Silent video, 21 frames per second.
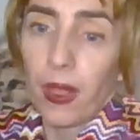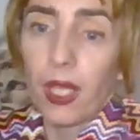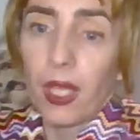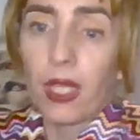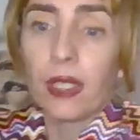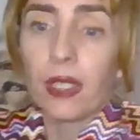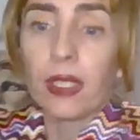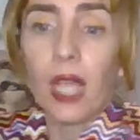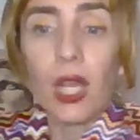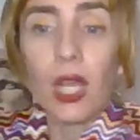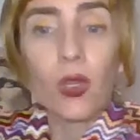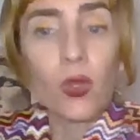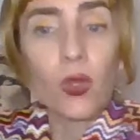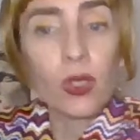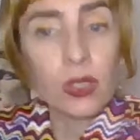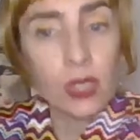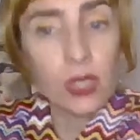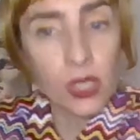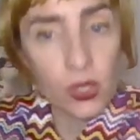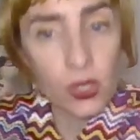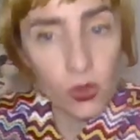And now you
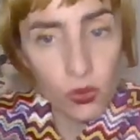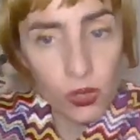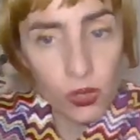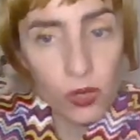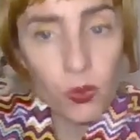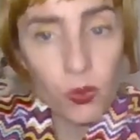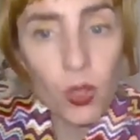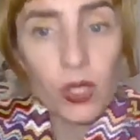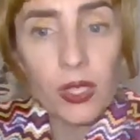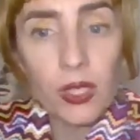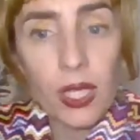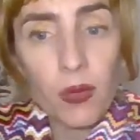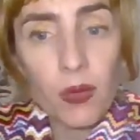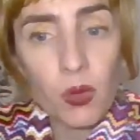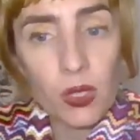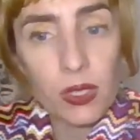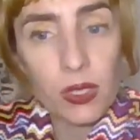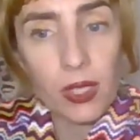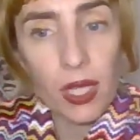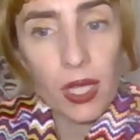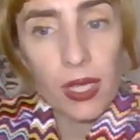understood what I
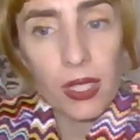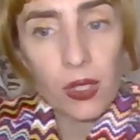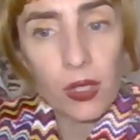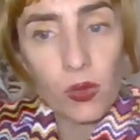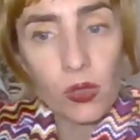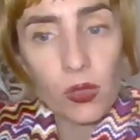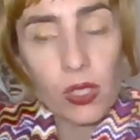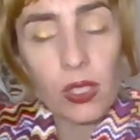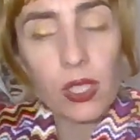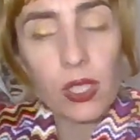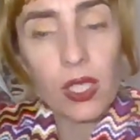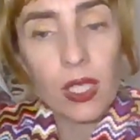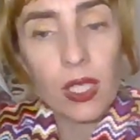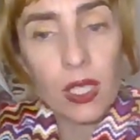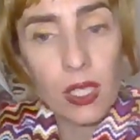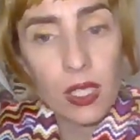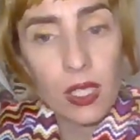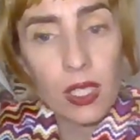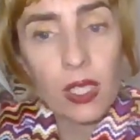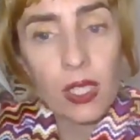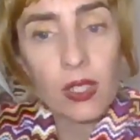was telling you, that
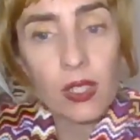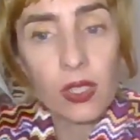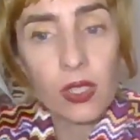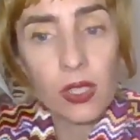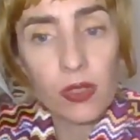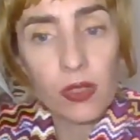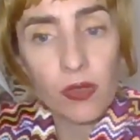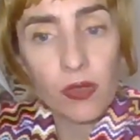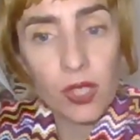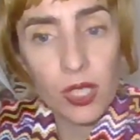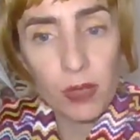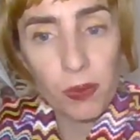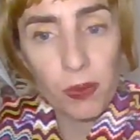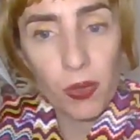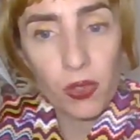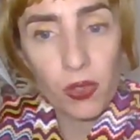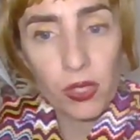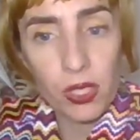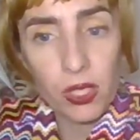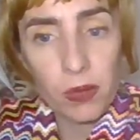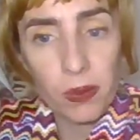he is
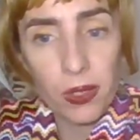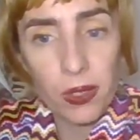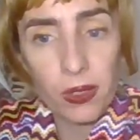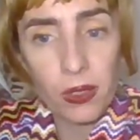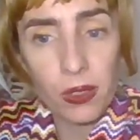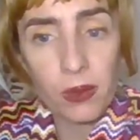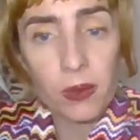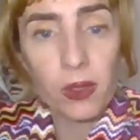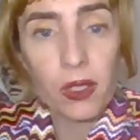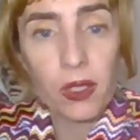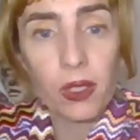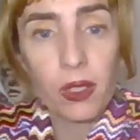irresponsible